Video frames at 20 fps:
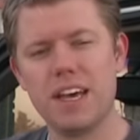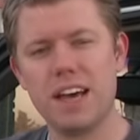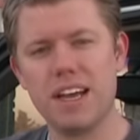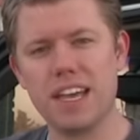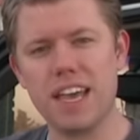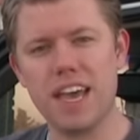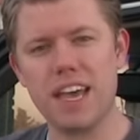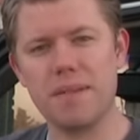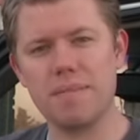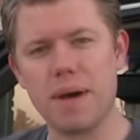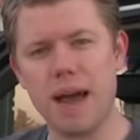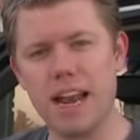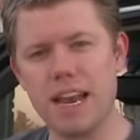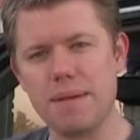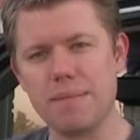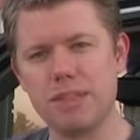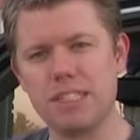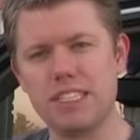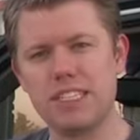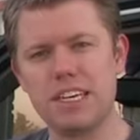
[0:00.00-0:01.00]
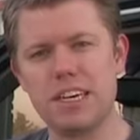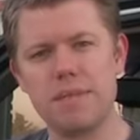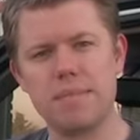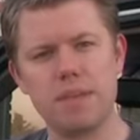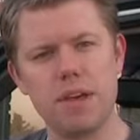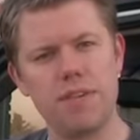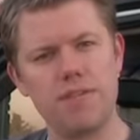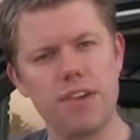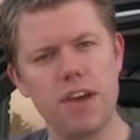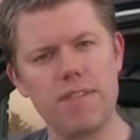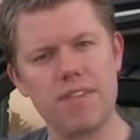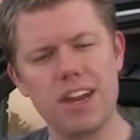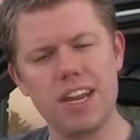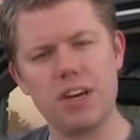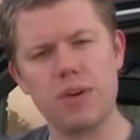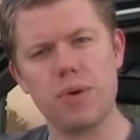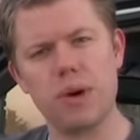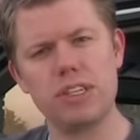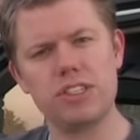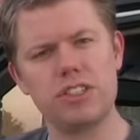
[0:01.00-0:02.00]
Again, my name is Tim. If you have
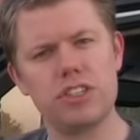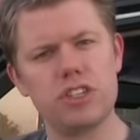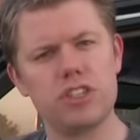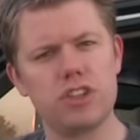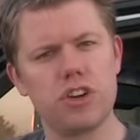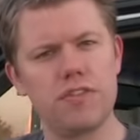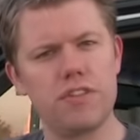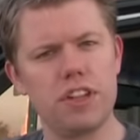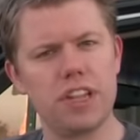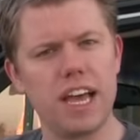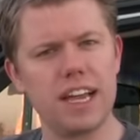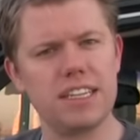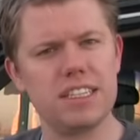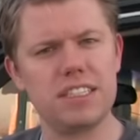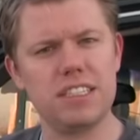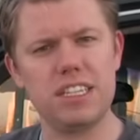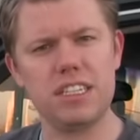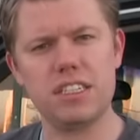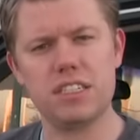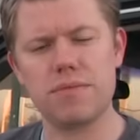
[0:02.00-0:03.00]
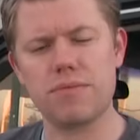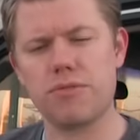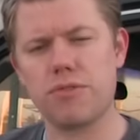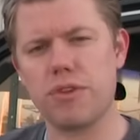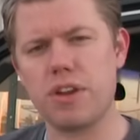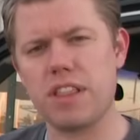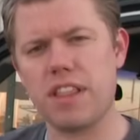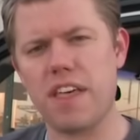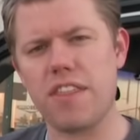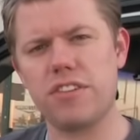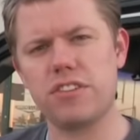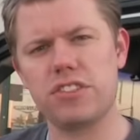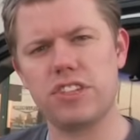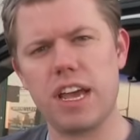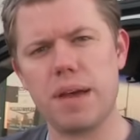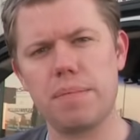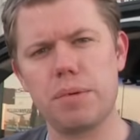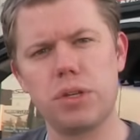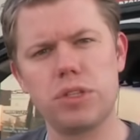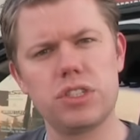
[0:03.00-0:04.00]
any questions or if you'd like to see some free leather
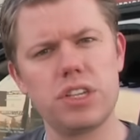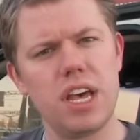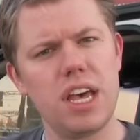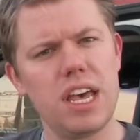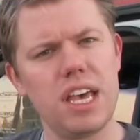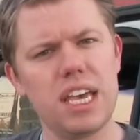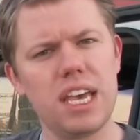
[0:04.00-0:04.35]
samples,